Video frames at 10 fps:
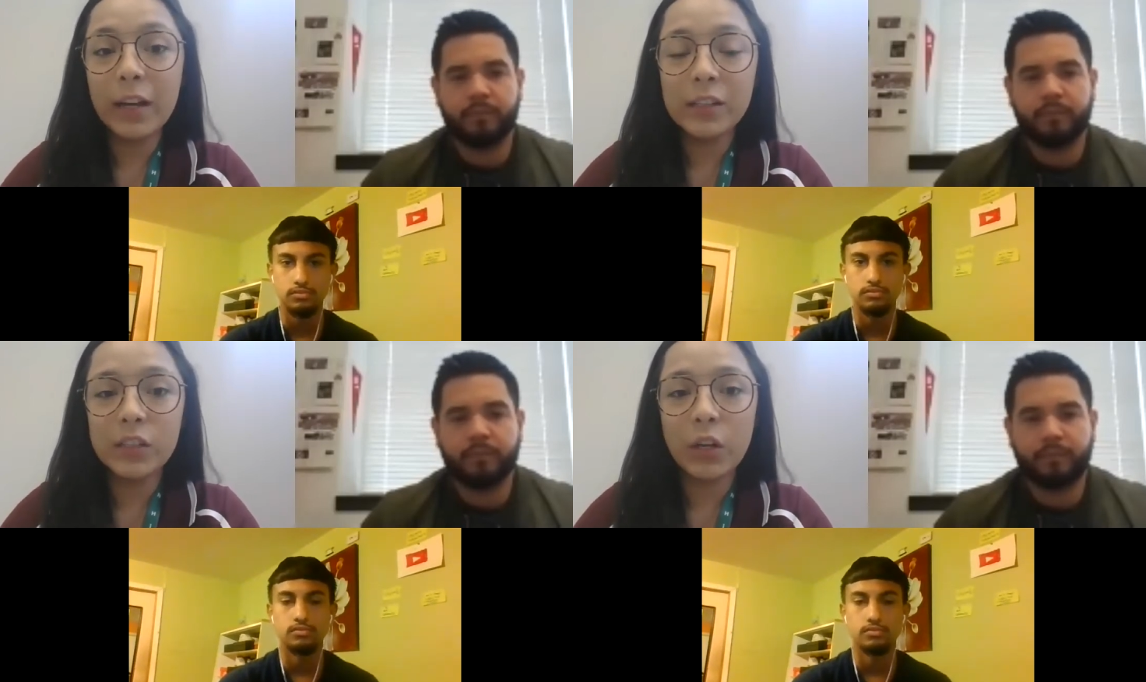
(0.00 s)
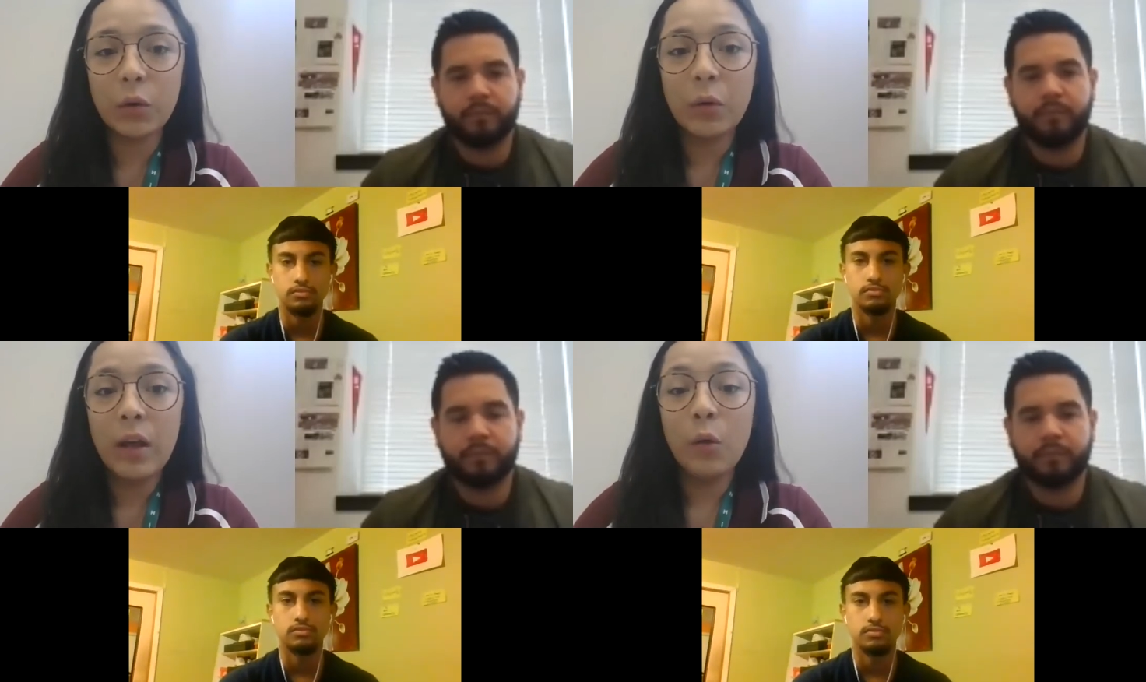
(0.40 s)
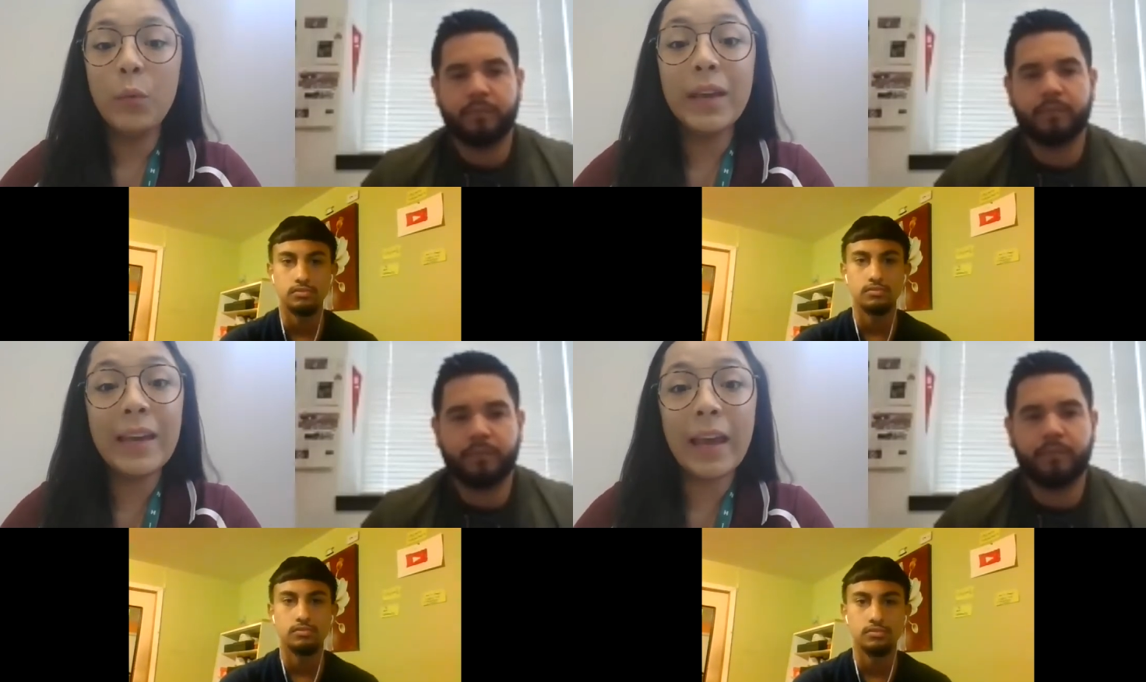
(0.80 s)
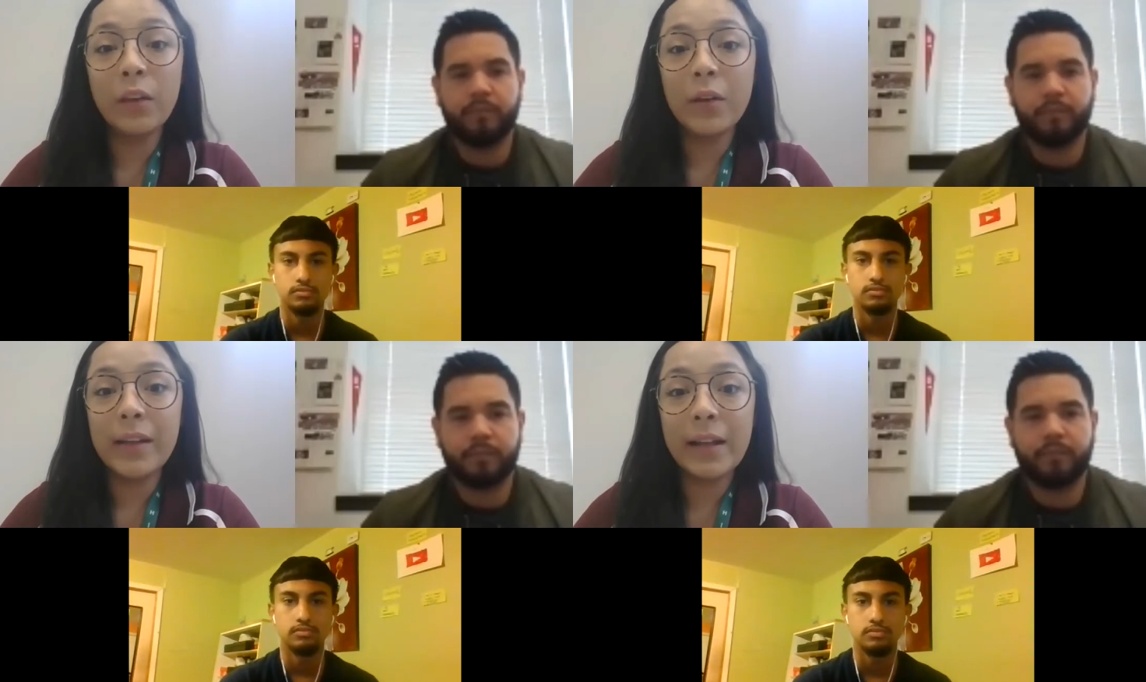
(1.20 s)
Speaker 1: So we can get you
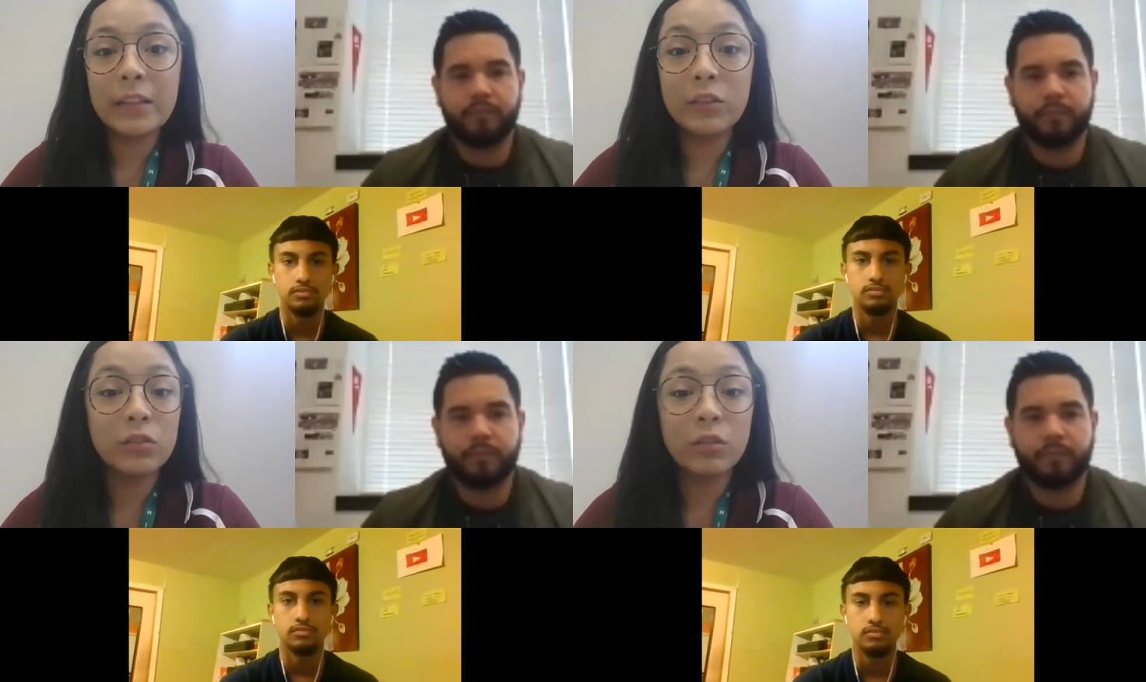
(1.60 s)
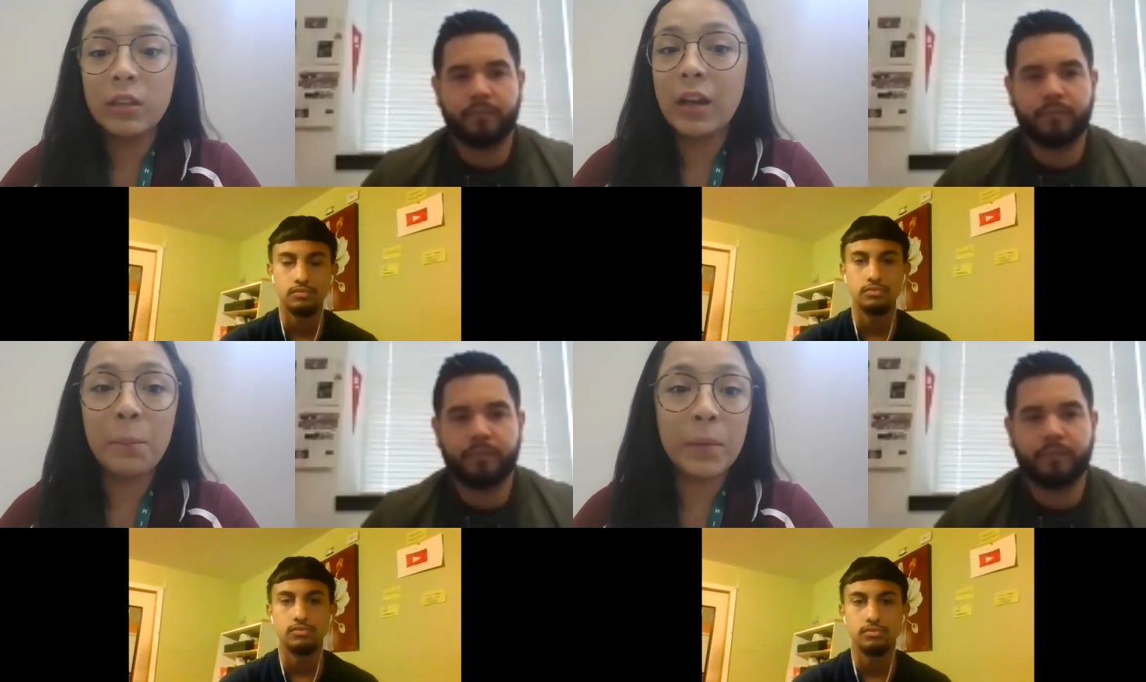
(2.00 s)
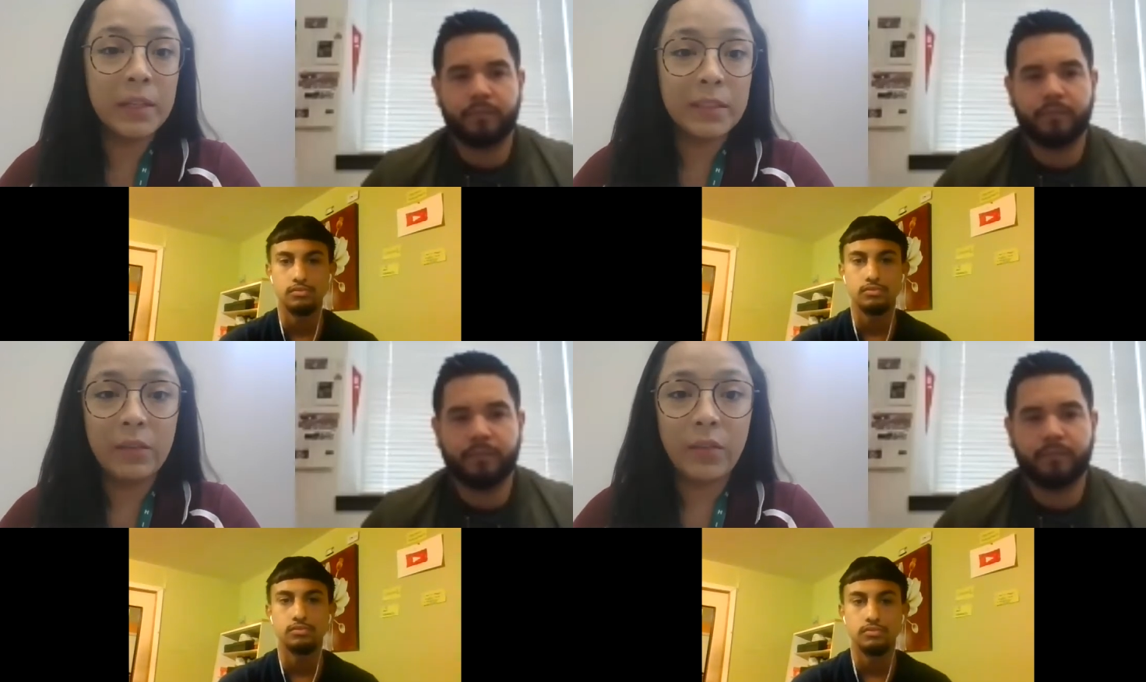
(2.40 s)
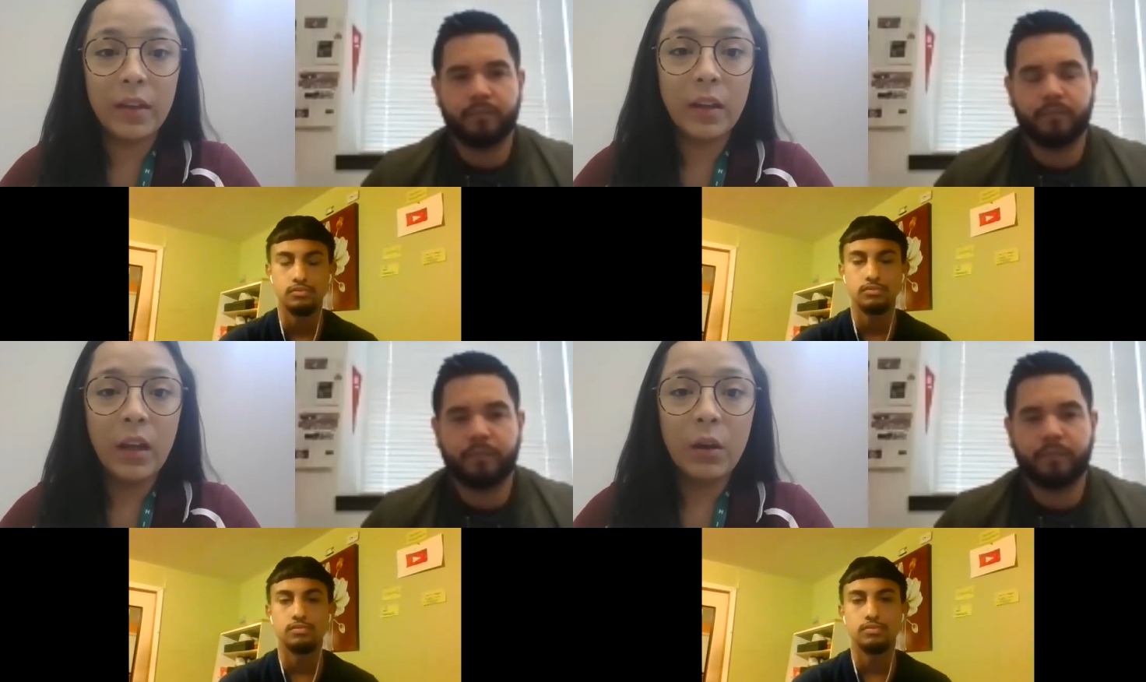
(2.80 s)
connected to certain companies even
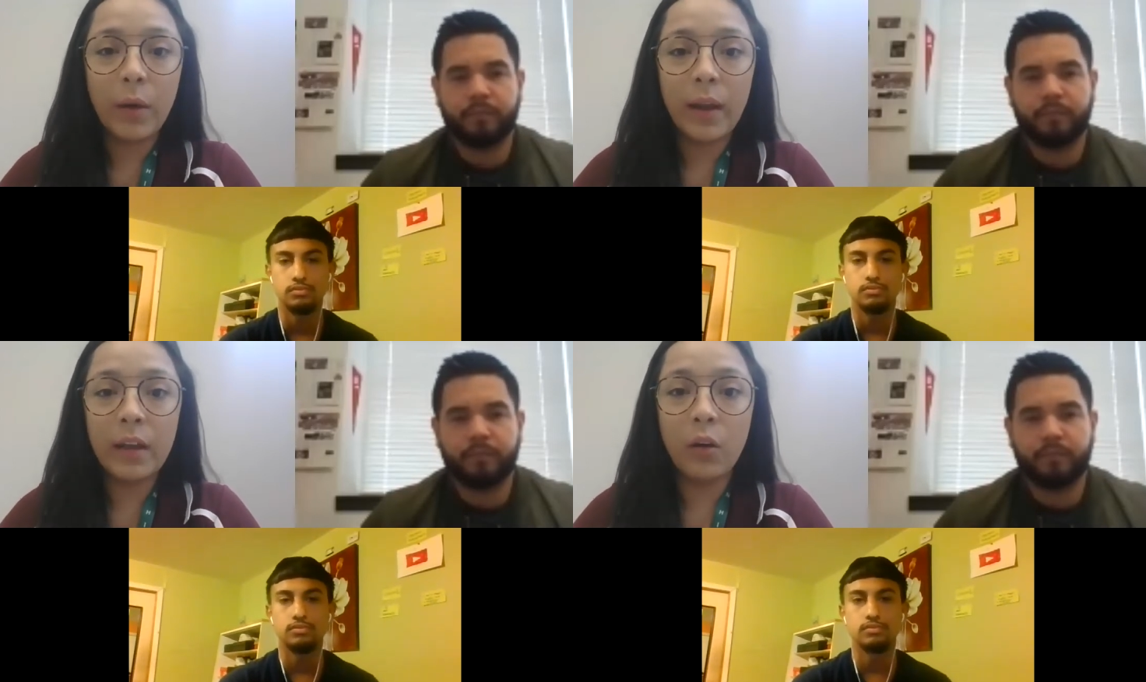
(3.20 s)
right mm-hmm.